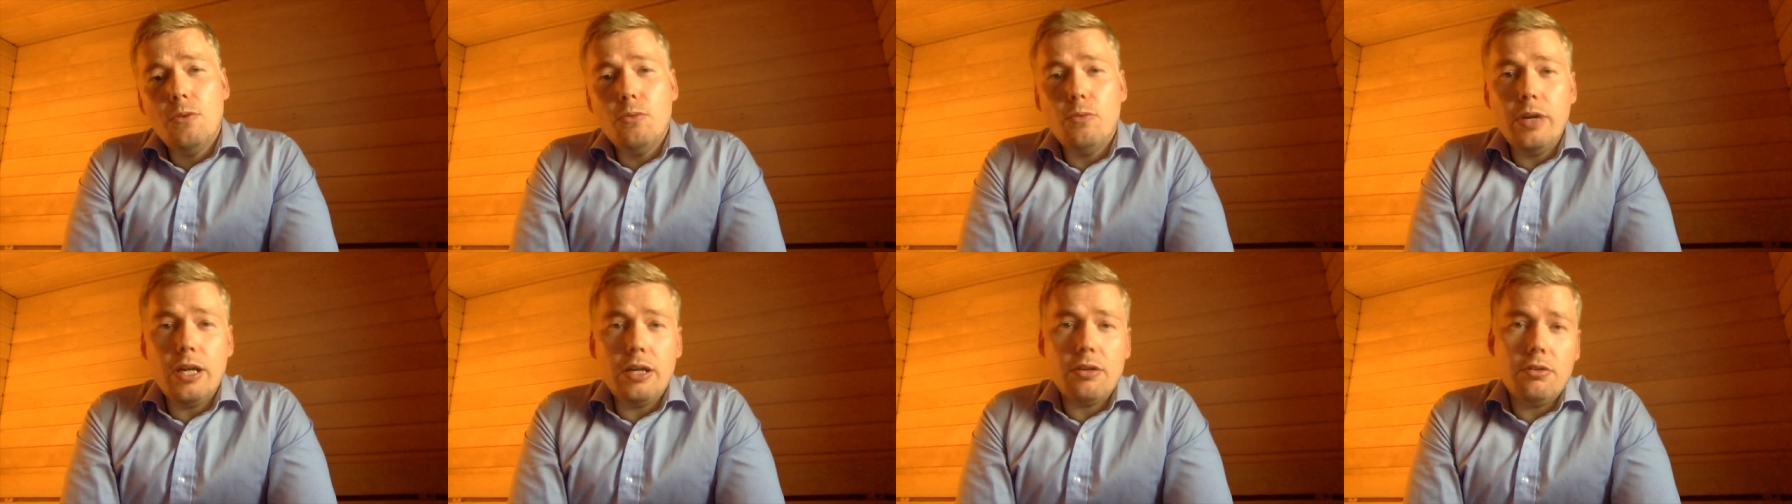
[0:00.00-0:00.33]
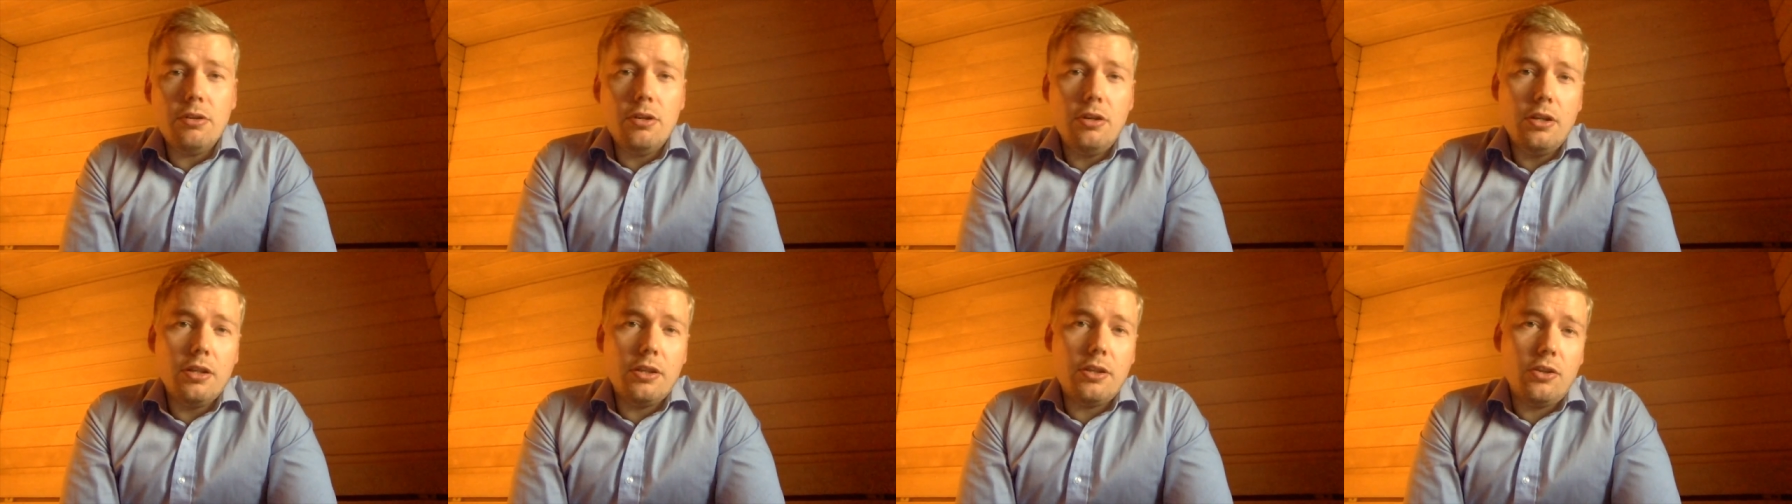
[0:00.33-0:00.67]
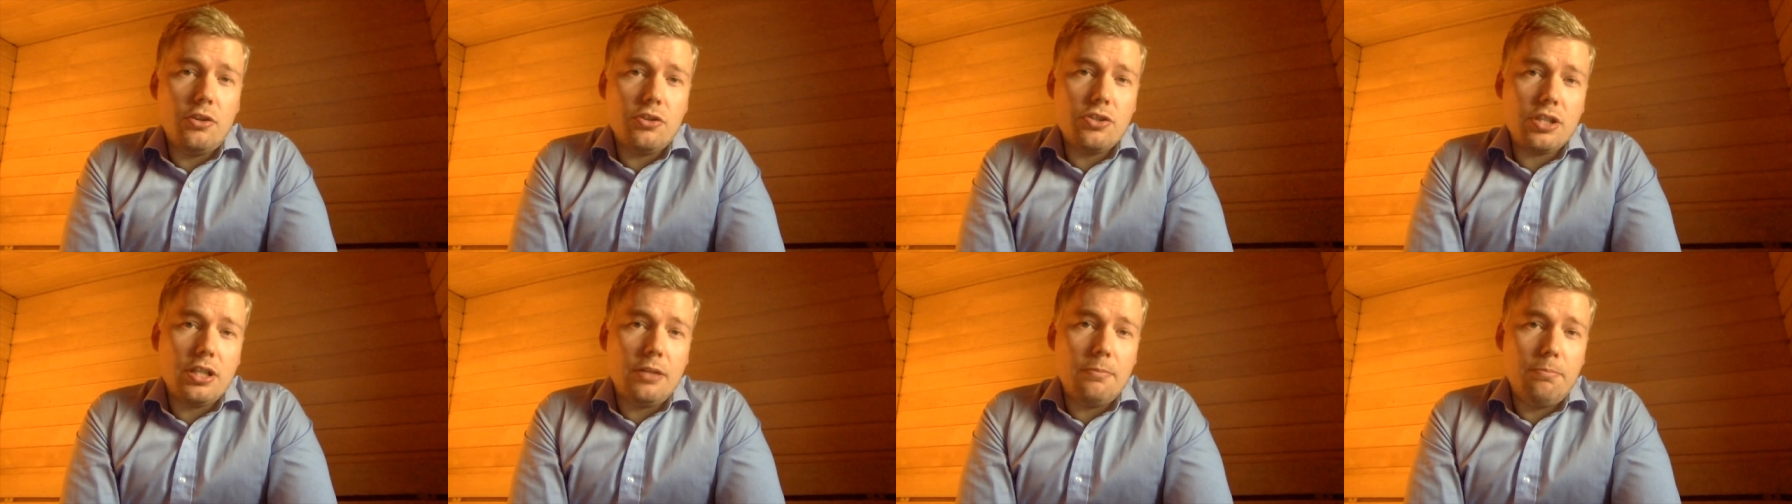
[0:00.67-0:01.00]
where
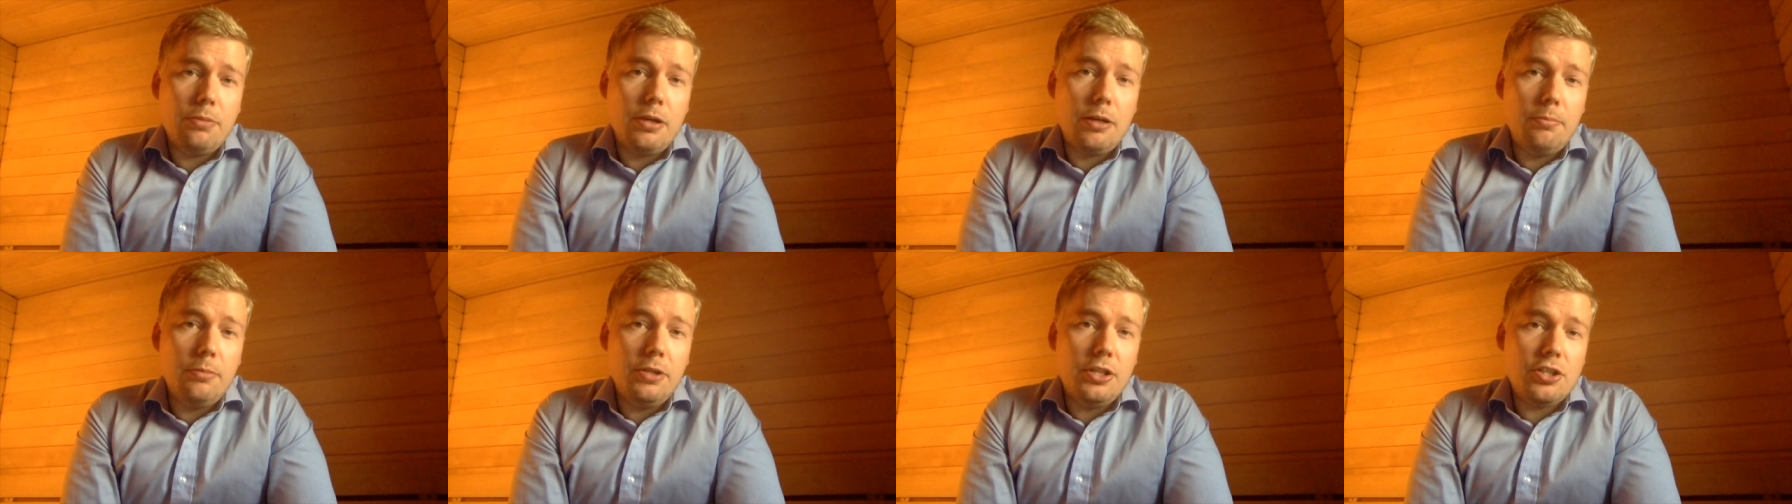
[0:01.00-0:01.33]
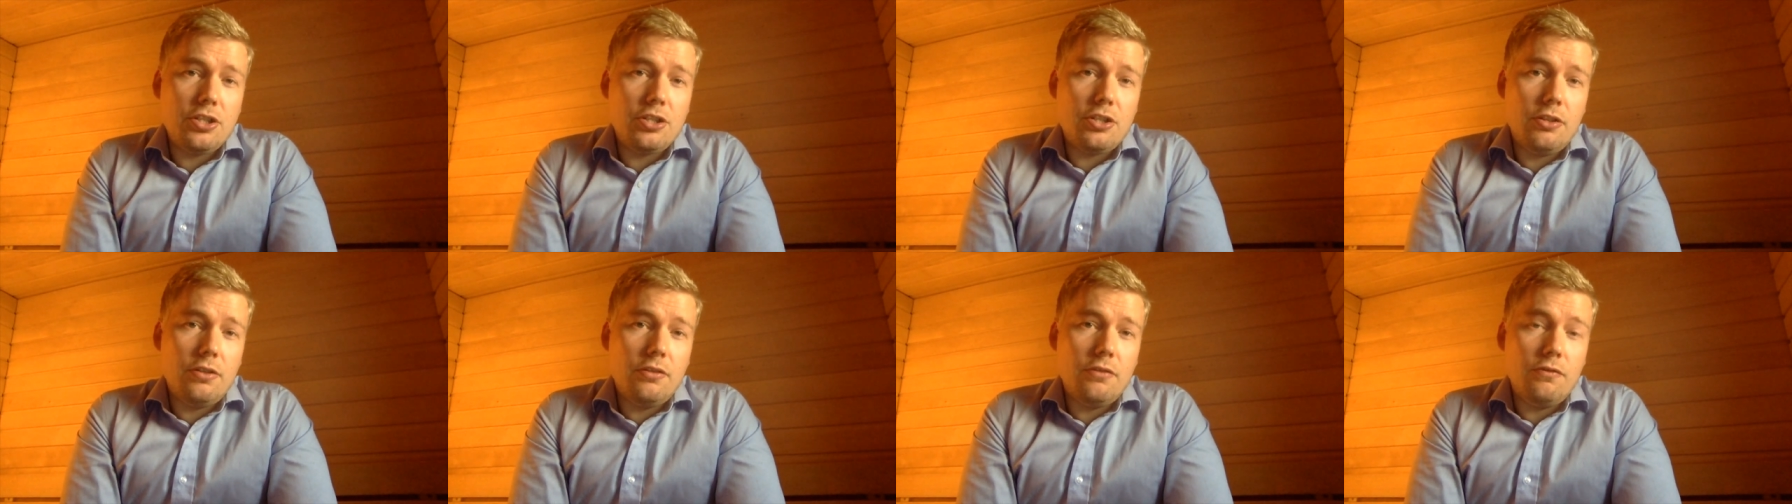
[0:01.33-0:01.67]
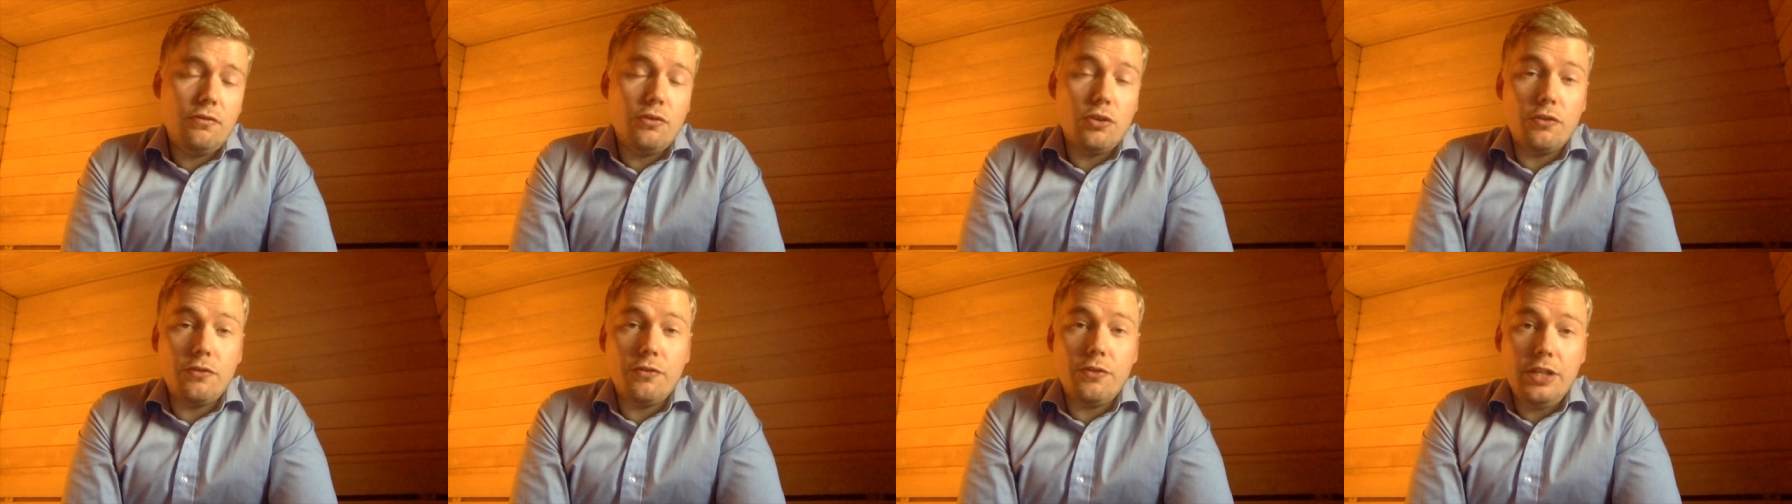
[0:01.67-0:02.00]
authors can publish
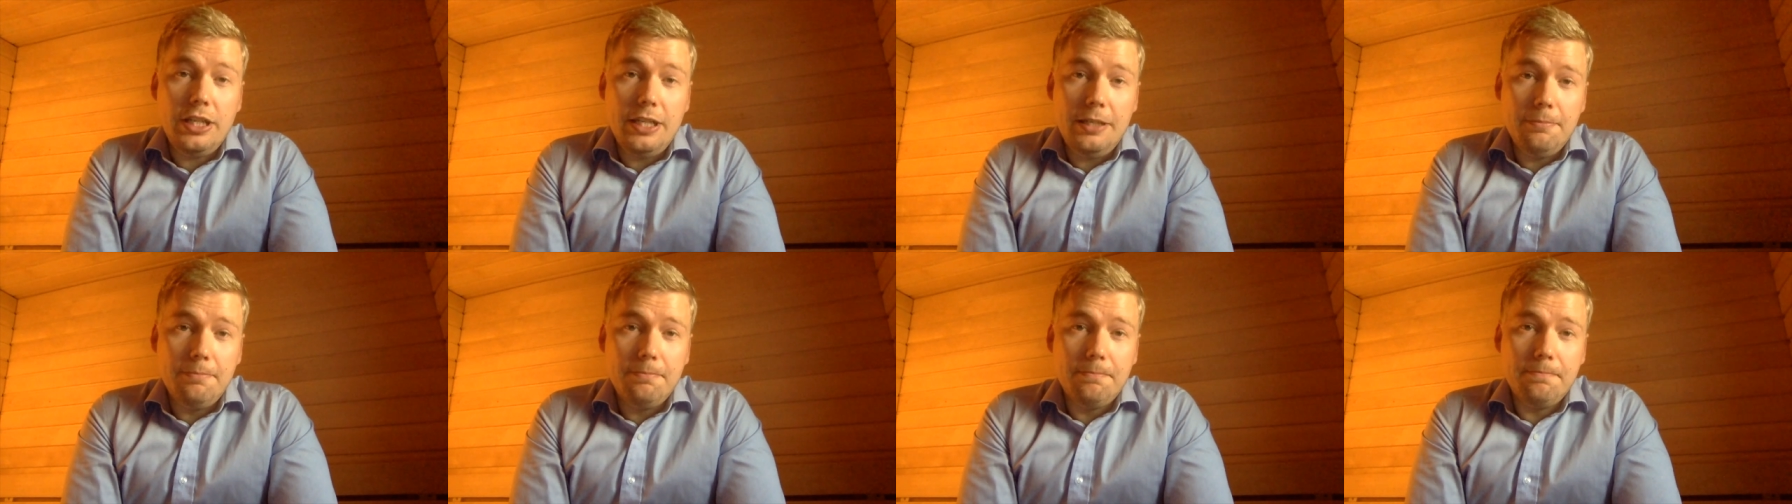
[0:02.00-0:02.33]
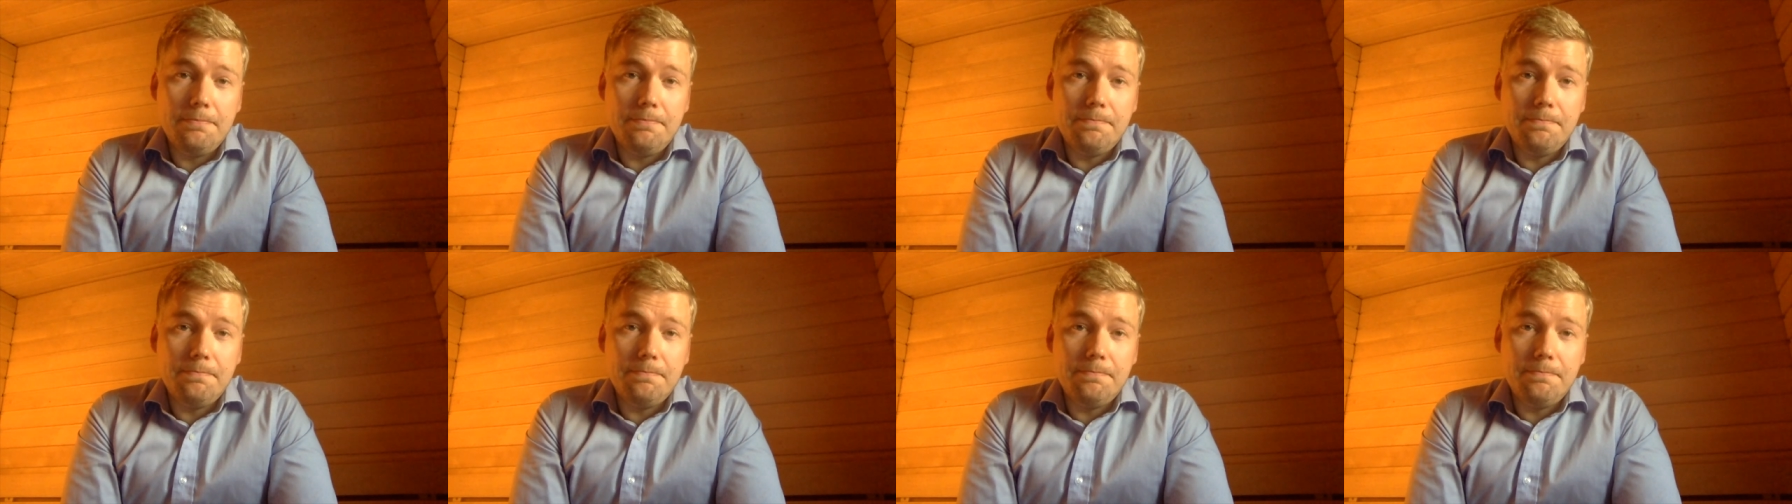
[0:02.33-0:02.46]
for free.